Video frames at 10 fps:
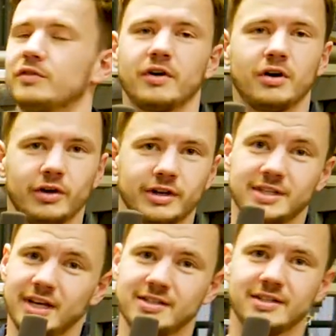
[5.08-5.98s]
of our
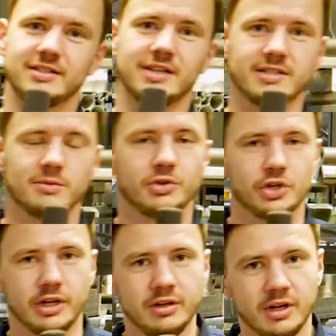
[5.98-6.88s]
tensor test
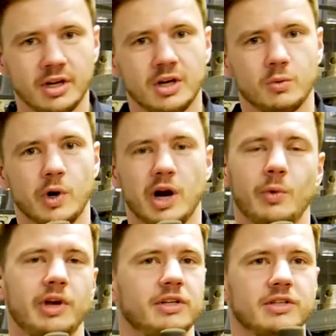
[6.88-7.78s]
machine where we